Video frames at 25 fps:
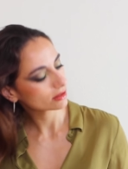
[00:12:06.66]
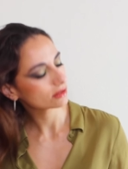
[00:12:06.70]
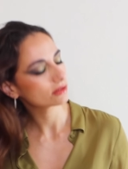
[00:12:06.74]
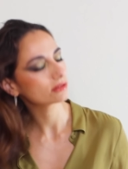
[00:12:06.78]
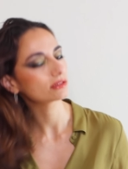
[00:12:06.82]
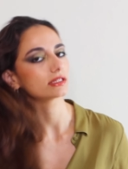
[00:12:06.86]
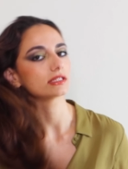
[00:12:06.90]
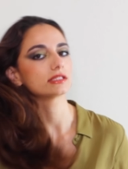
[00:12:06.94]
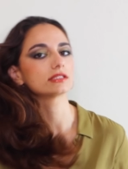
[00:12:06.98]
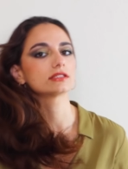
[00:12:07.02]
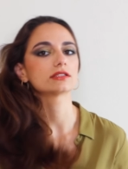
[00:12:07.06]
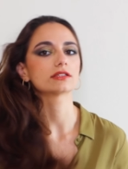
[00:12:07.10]

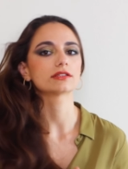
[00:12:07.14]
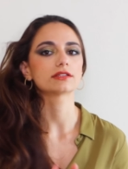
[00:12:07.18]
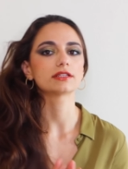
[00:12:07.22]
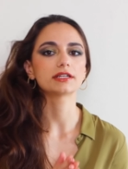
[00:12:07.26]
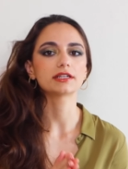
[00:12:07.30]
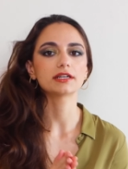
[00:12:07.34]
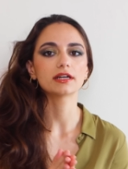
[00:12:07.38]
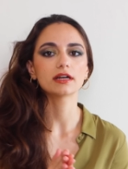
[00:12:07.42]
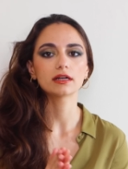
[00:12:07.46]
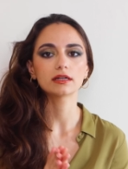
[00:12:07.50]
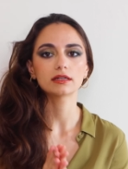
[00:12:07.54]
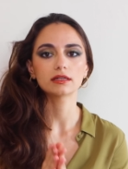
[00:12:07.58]
okay, so
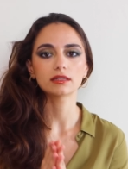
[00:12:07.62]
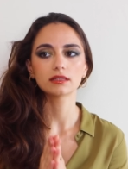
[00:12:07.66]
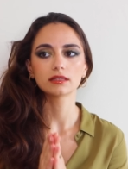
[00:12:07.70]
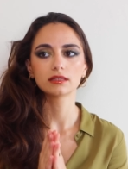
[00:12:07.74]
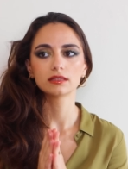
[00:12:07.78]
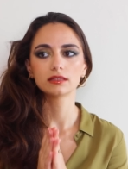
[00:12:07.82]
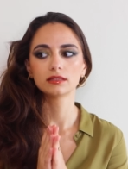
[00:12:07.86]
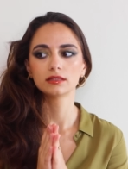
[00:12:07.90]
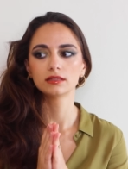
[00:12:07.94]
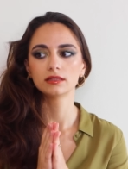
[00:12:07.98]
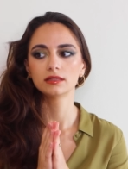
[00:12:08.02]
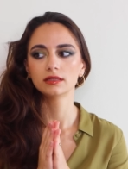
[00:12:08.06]
there are
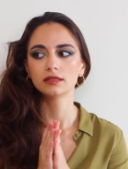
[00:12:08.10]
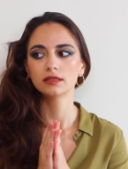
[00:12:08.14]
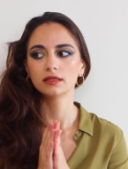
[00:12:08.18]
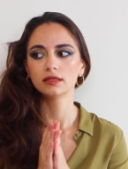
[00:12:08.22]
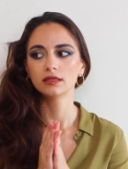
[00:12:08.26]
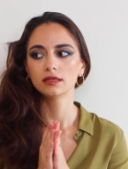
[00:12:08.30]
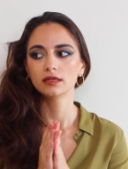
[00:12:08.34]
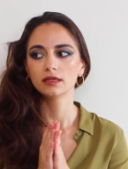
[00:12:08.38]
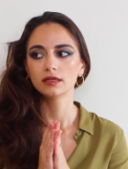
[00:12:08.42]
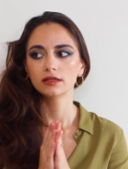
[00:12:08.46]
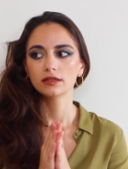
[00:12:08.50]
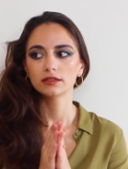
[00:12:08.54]

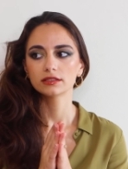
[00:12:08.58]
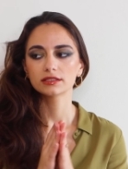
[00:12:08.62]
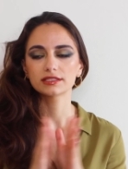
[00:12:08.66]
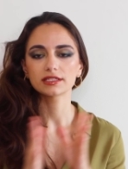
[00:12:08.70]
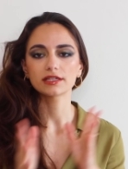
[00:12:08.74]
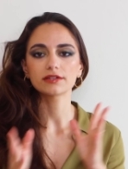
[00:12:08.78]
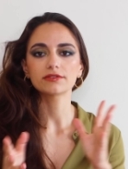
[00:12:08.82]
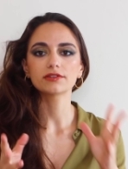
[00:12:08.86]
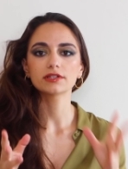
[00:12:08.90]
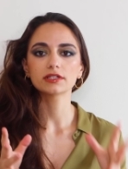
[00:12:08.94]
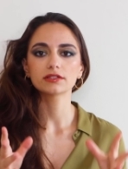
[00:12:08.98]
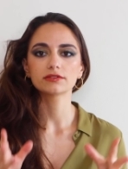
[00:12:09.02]

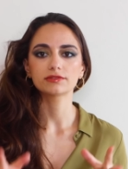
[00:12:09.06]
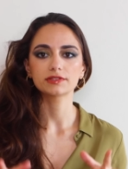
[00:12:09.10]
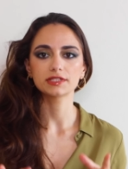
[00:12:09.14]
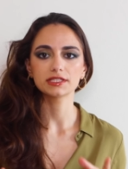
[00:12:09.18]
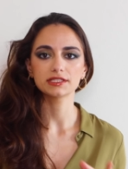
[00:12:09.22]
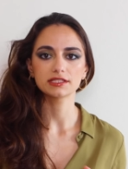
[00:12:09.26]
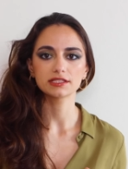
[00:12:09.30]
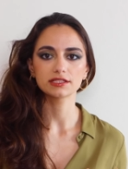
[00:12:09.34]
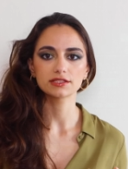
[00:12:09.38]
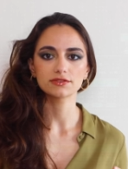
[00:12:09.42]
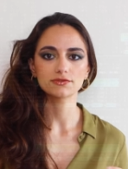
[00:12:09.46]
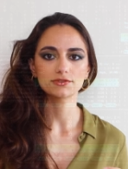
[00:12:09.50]
several
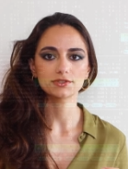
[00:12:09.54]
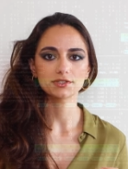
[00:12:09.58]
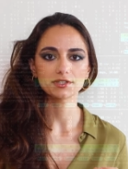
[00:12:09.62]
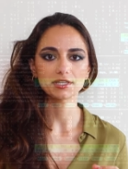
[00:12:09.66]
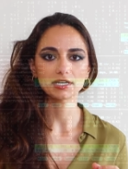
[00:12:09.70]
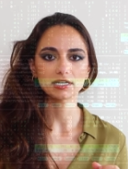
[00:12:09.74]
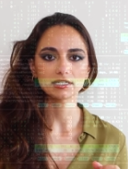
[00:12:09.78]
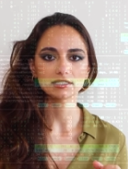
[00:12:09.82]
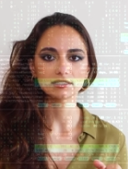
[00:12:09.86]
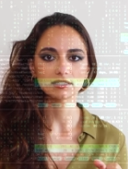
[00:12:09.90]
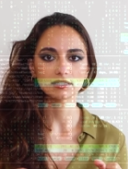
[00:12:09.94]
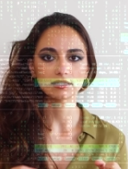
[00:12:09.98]
reasons for
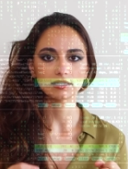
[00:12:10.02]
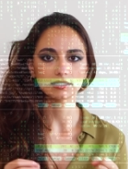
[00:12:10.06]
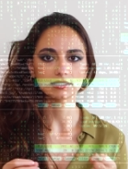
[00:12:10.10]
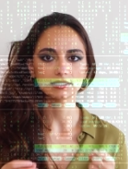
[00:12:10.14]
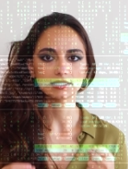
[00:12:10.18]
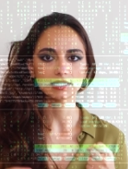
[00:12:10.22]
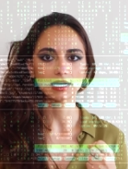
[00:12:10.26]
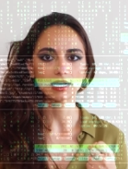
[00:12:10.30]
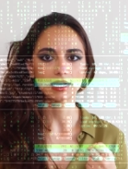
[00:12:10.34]
that